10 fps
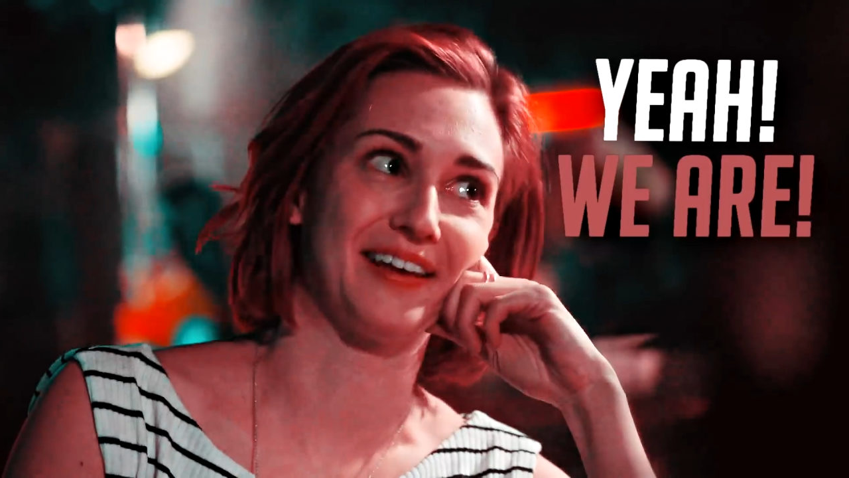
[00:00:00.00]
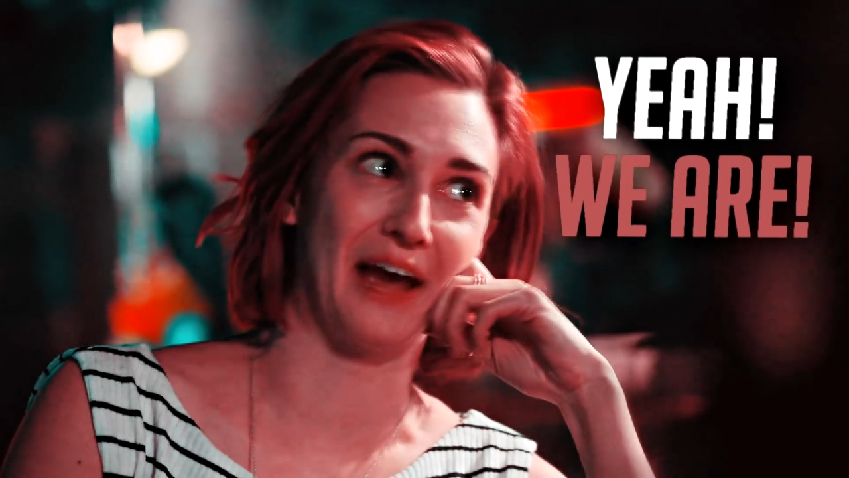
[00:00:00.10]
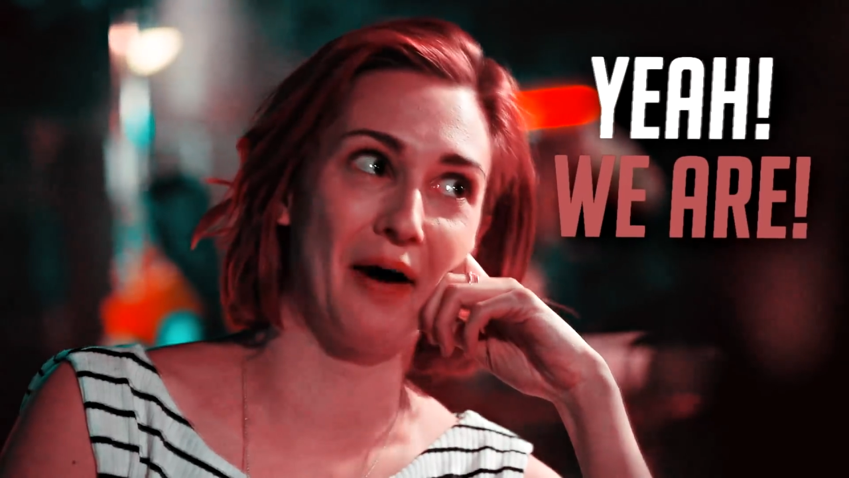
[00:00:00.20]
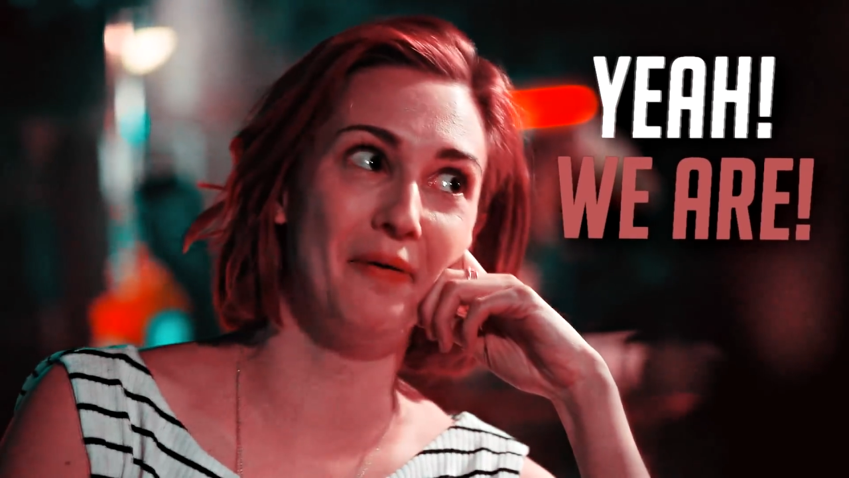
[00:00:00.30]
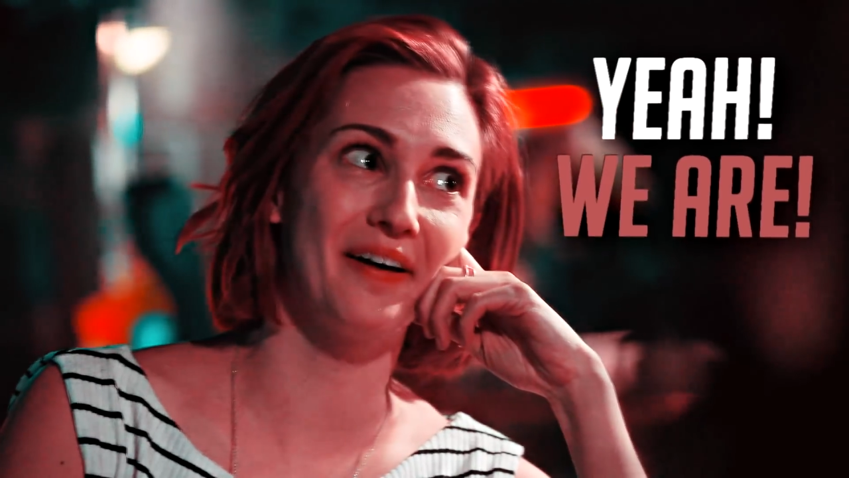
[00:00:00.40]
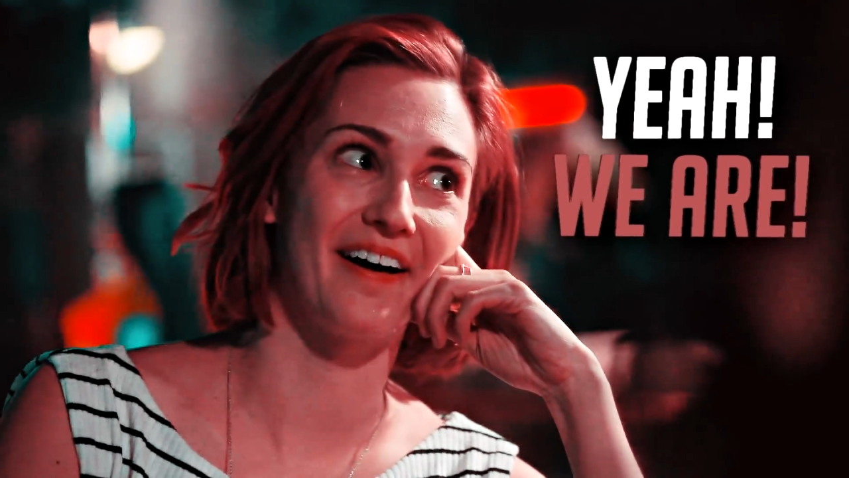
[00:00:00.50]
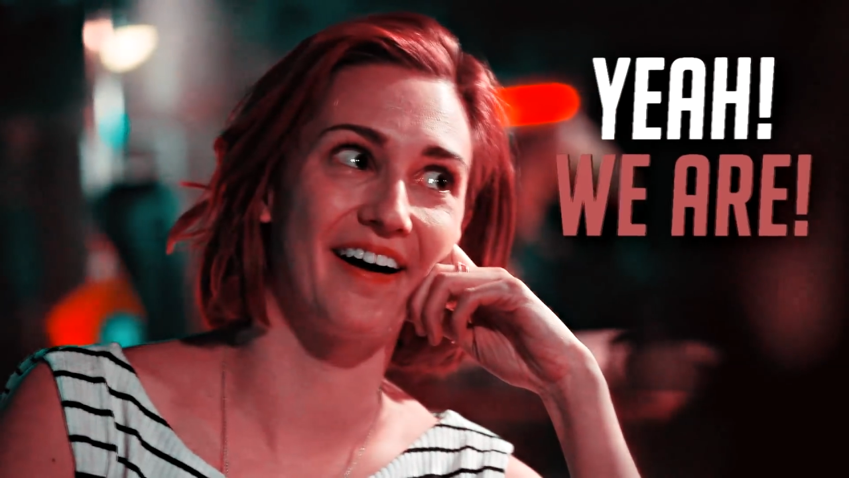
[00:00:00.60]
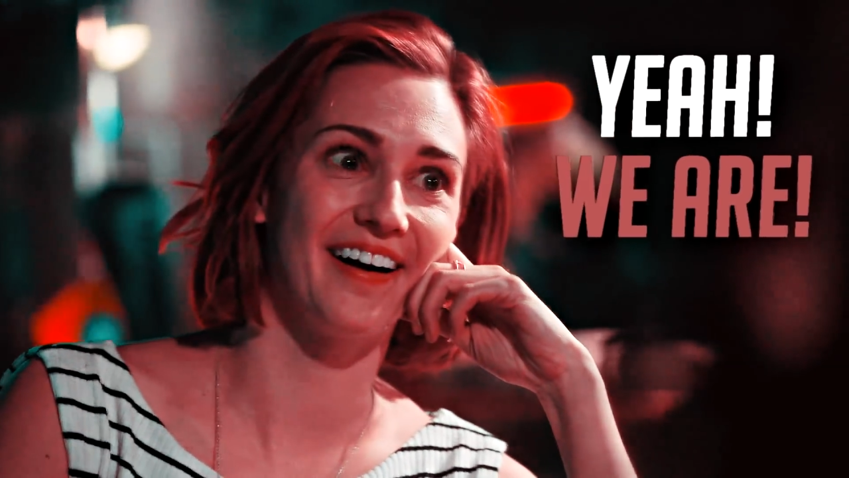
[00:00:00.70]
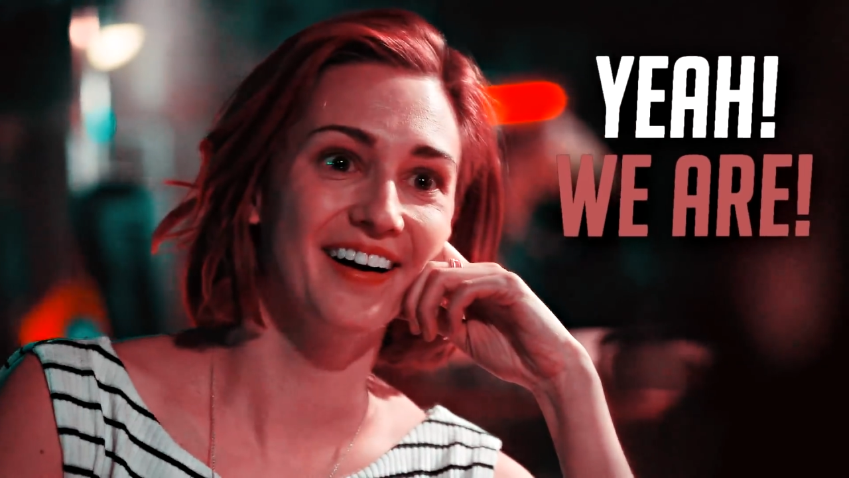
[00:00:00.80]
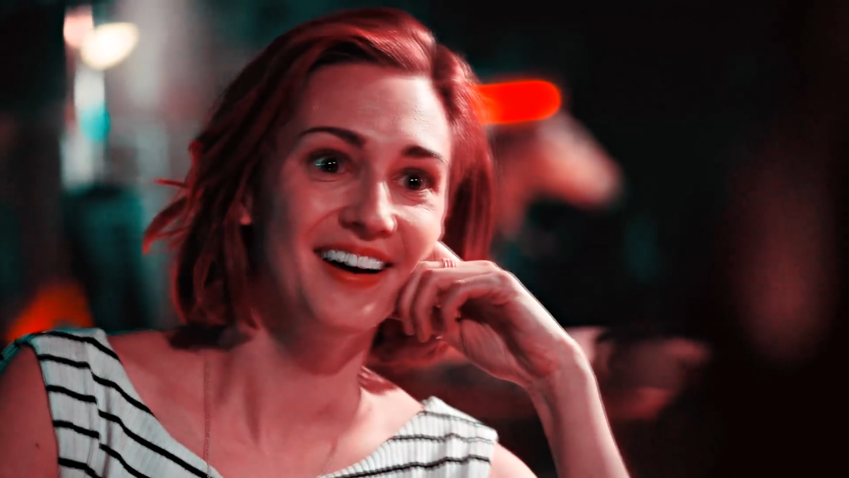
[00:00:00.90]
Yeah, oh, we
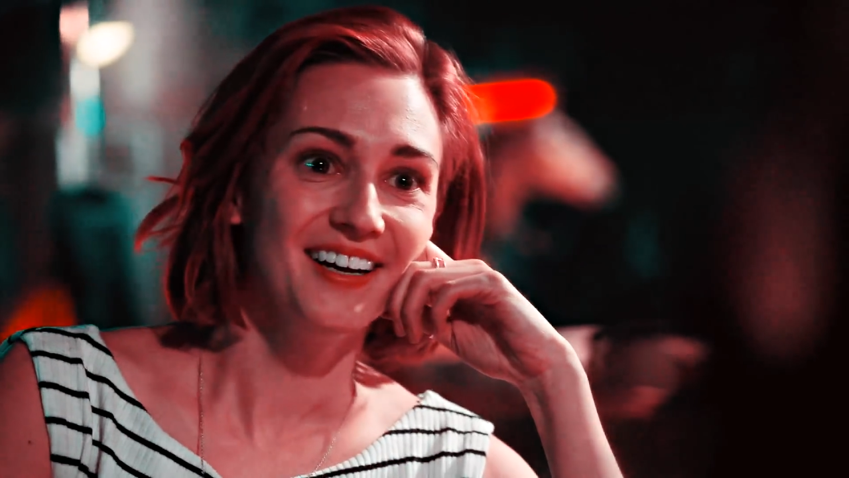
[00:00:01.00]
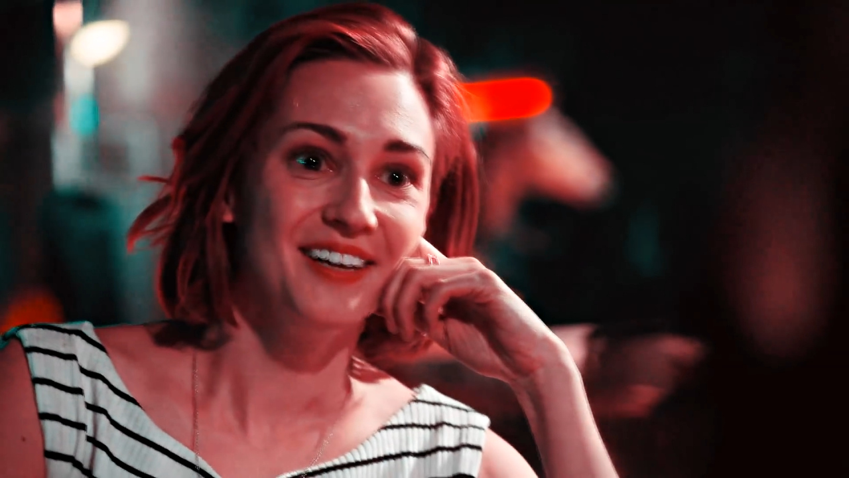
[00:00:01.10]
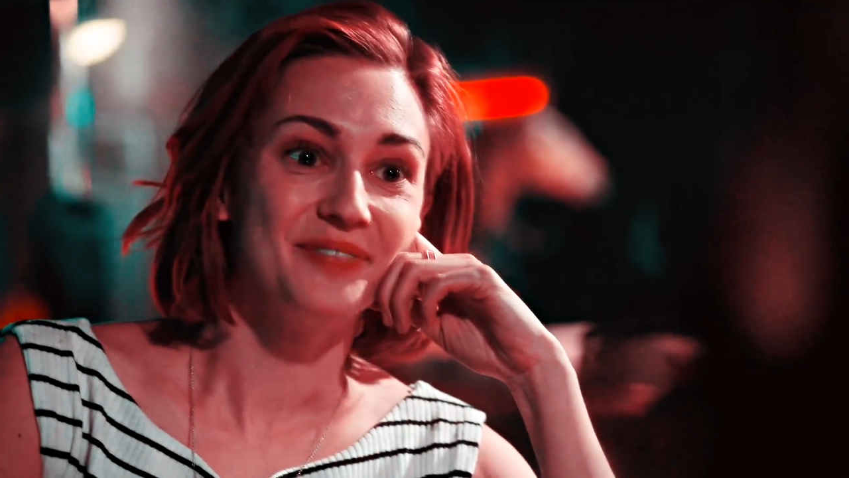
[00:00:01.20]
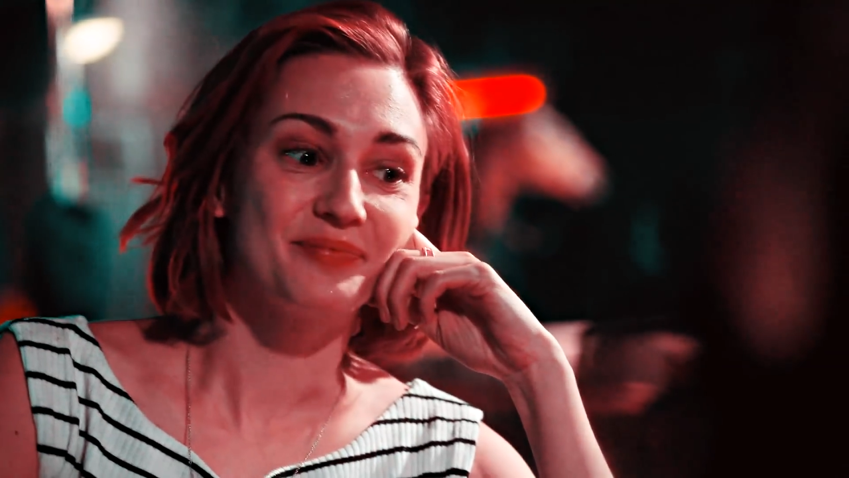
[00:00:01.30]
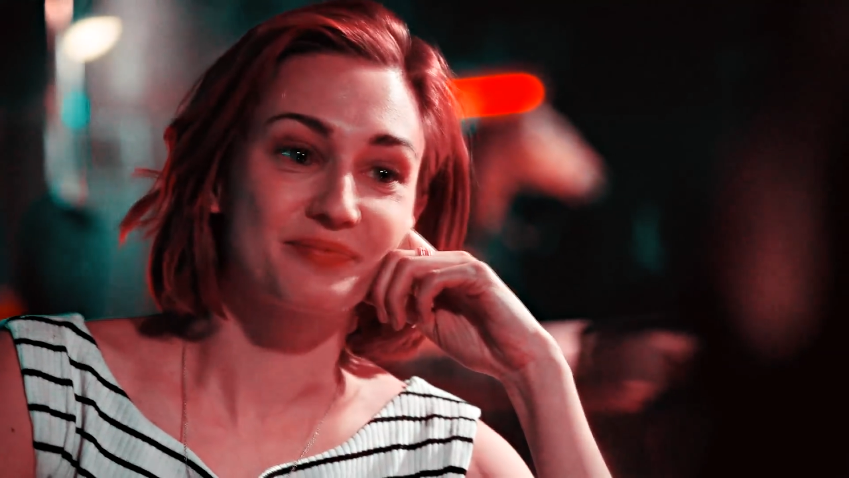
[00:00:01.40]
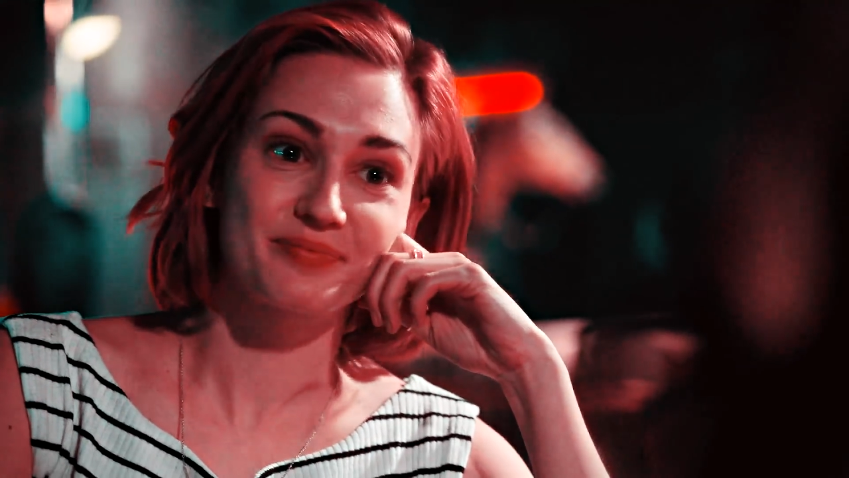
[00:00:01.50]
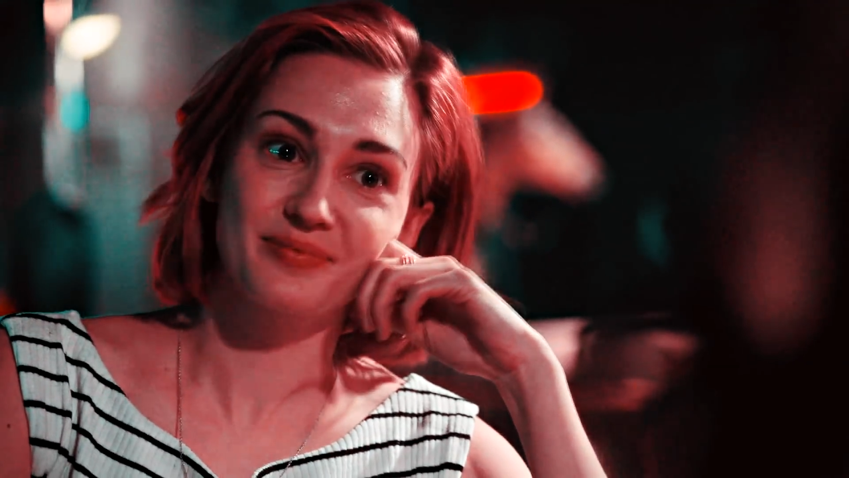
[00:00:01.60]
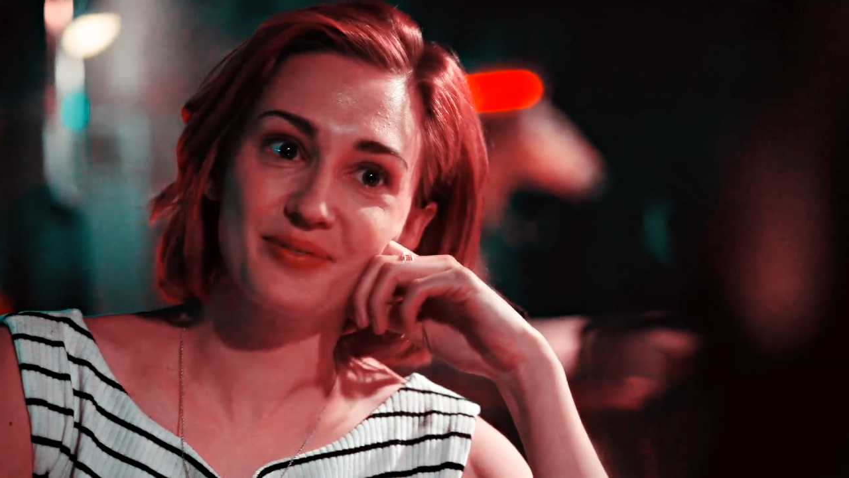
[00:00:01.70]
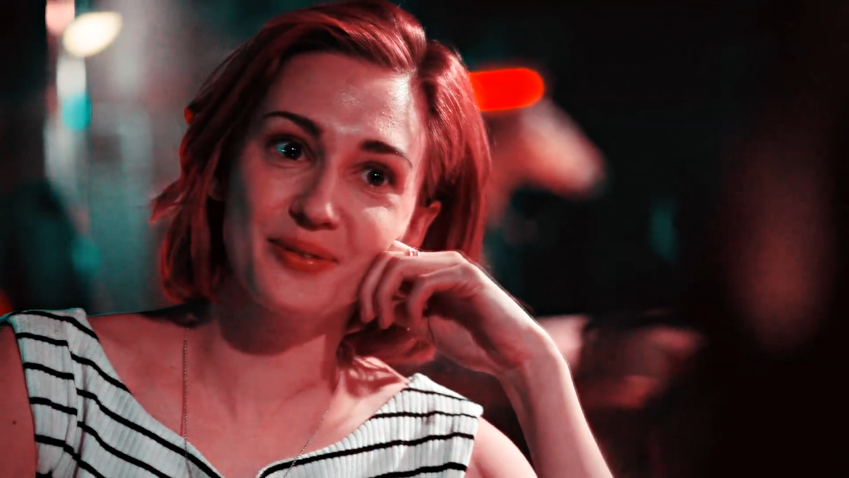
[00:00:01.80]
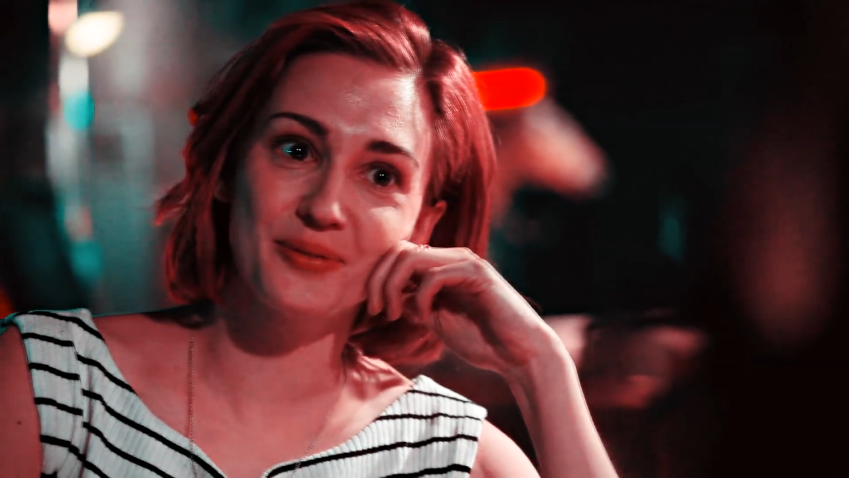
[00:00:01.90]
are.
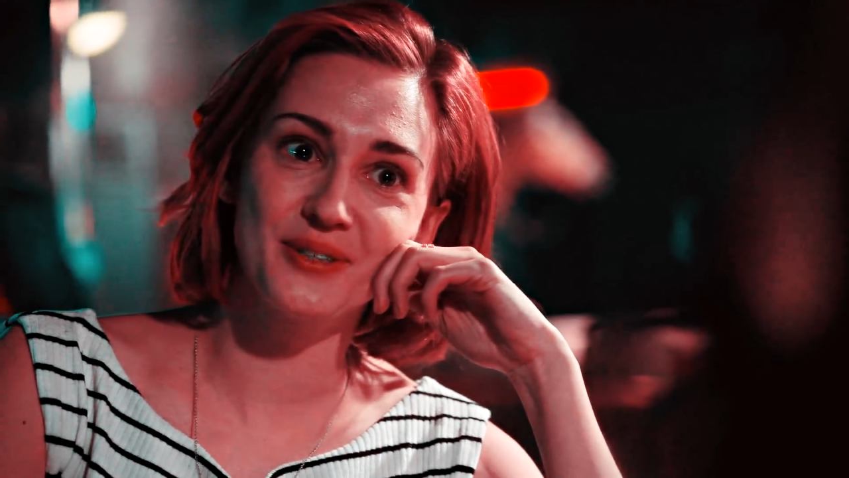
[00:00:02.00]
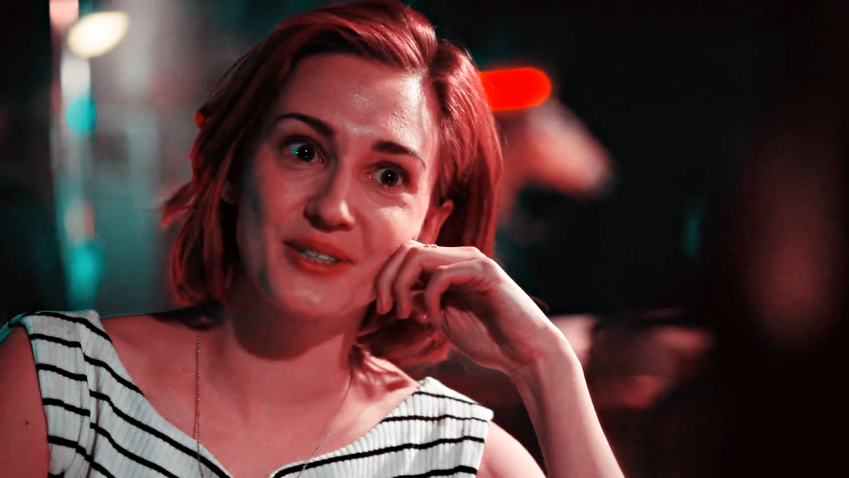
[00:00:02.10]
Which